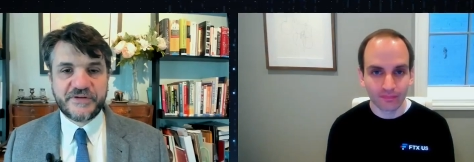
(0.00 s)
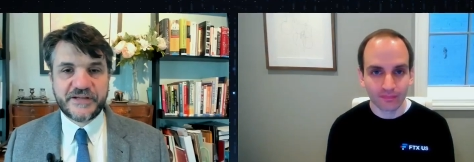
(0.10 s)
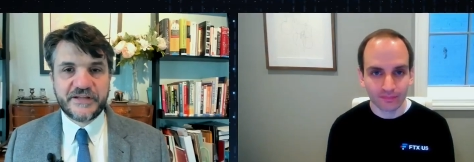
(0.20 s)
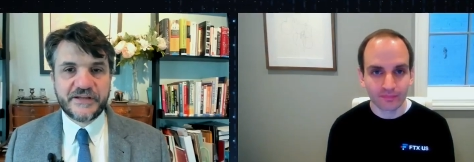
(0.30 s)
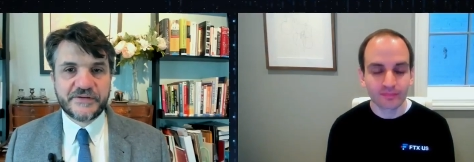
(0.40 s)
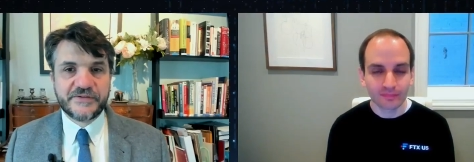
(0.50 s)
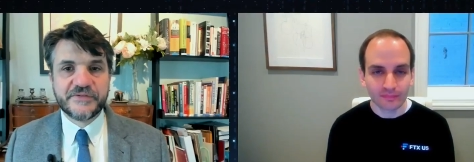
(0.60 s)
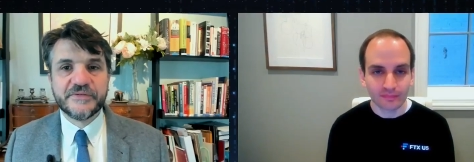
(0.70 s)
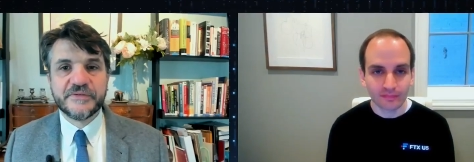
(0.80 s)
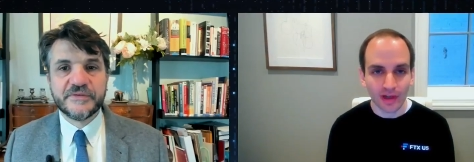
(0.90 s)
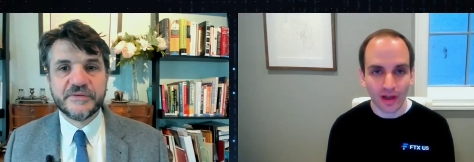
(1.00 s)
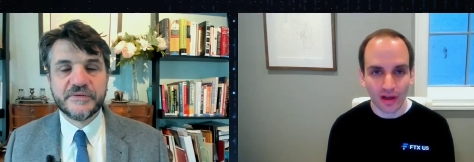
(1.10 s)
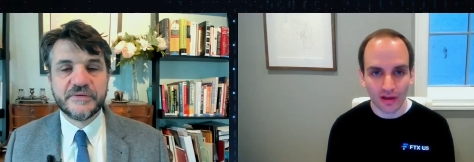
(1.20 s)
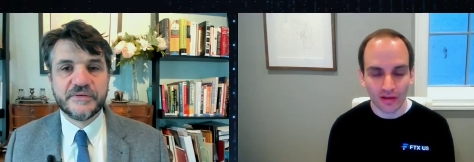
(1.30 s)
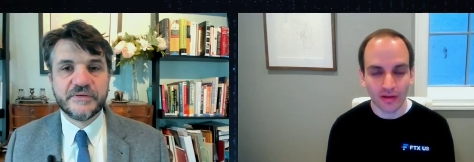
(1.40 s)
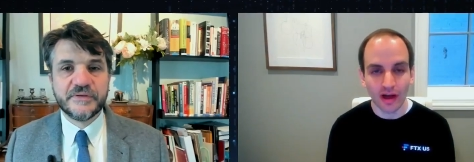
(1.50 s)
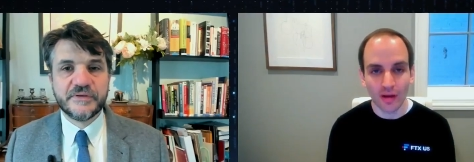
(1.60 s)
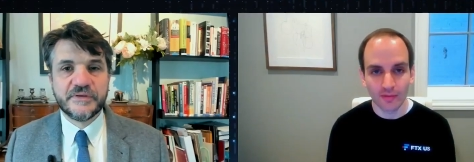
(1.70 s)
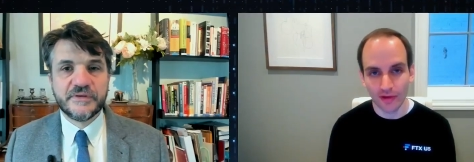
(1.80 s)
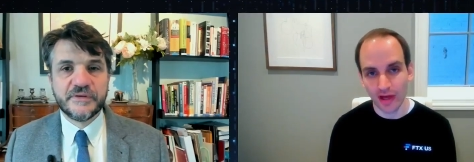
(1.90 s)
Speaker 1: with regulators?
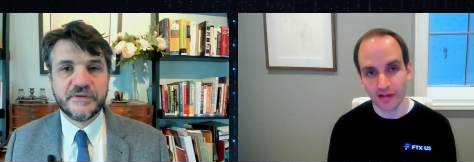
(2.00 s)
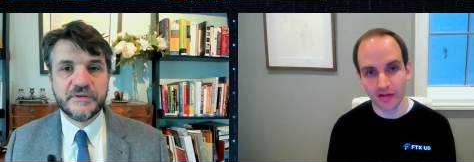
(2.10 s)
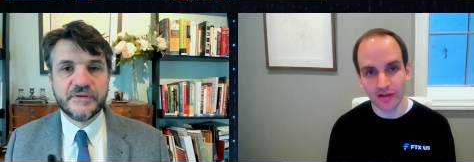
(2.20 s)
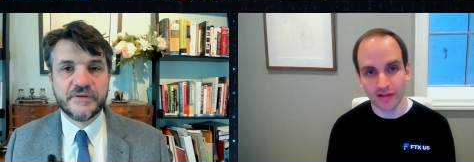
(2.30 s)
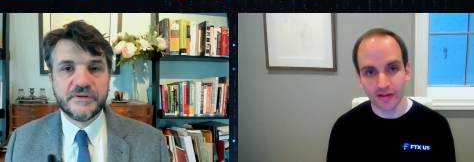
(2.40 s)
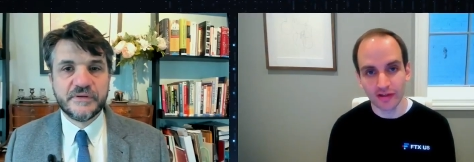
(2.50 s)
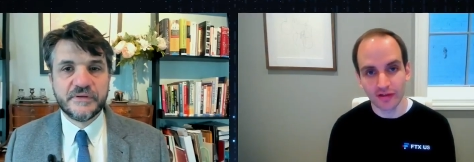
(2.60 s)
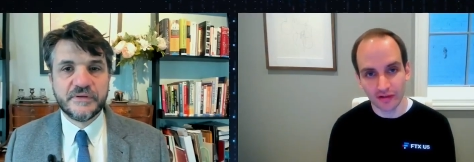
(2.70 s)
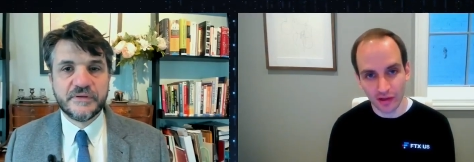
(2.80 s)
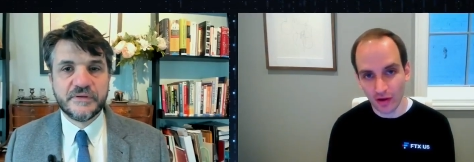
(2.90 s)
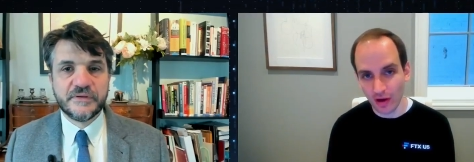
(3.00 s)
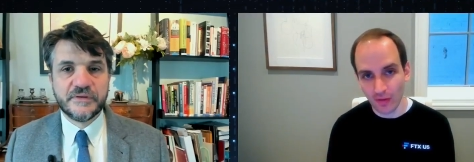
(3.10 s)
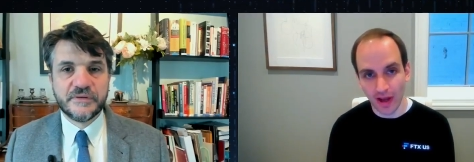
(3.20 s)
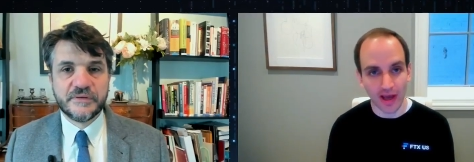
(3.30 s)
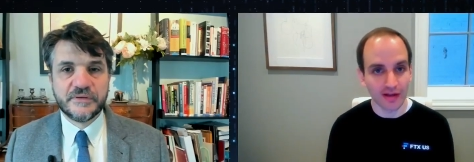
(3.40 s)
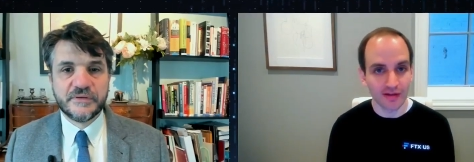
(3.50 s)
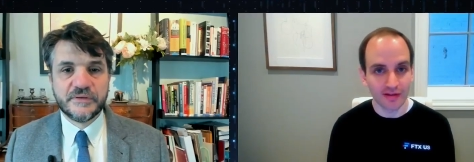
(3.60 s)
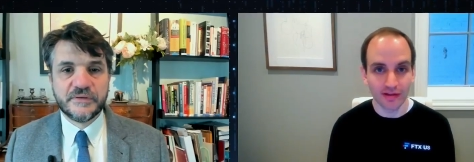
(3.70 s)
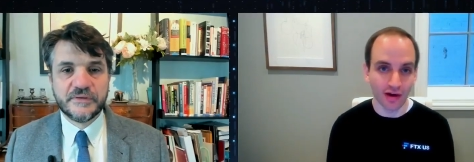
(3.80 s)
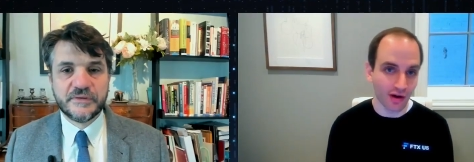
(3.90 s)
Speaker 2: Um, so the answer is zero
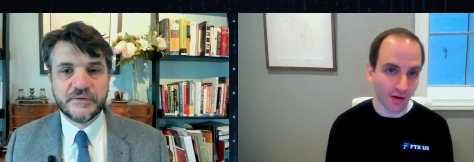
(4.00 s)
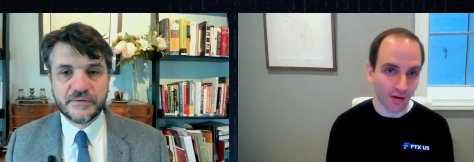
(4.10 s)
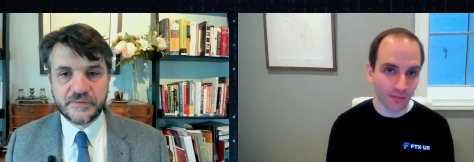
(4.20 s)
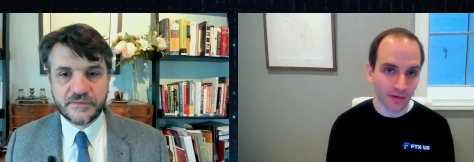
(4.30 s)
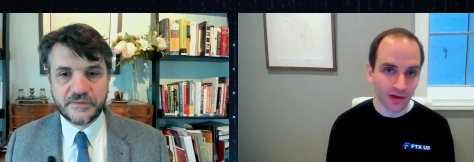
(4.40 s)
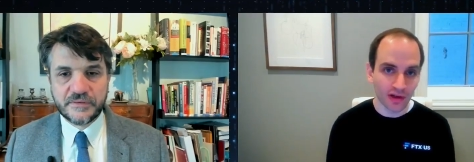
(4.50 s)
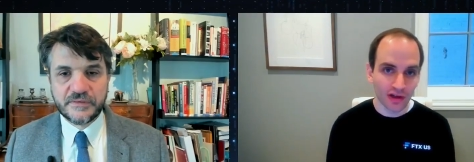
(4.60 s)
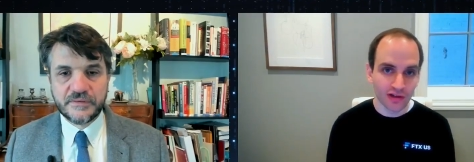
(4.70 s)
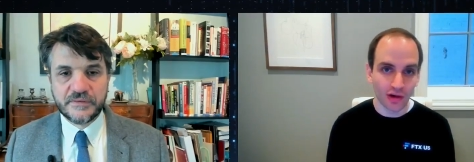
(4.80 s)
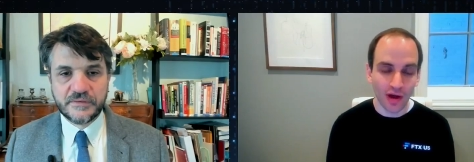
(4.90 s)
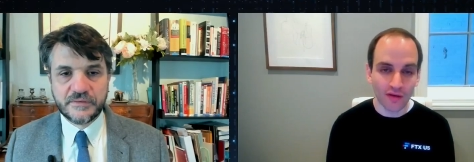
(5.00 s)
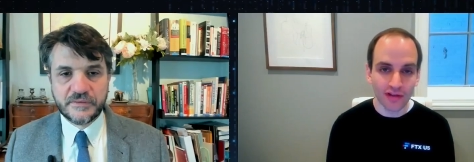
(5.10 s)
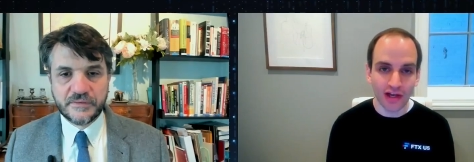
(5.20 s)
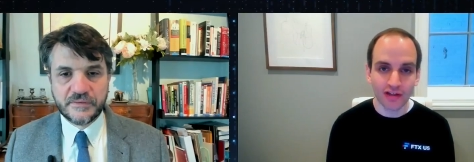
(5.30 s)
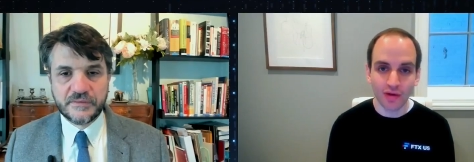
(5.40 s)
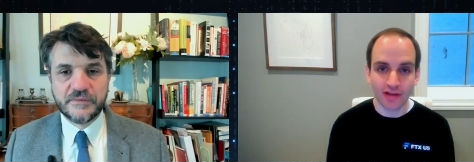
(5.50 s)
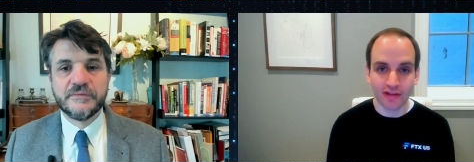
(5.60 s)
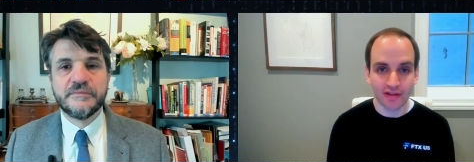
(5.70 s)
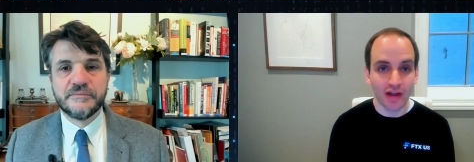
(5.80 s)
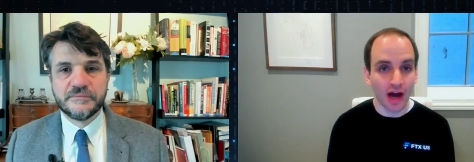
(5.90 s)
and none at all. So FTX
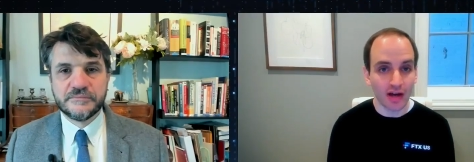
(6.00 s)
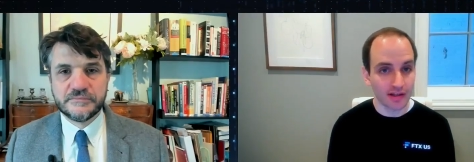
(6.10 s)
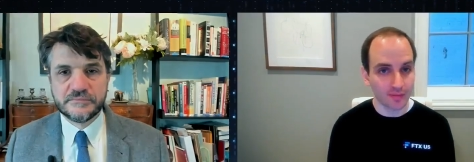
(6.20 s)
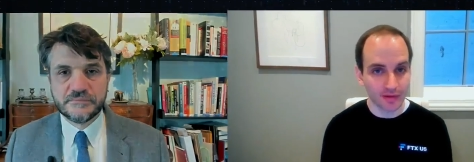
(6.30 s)
US is not a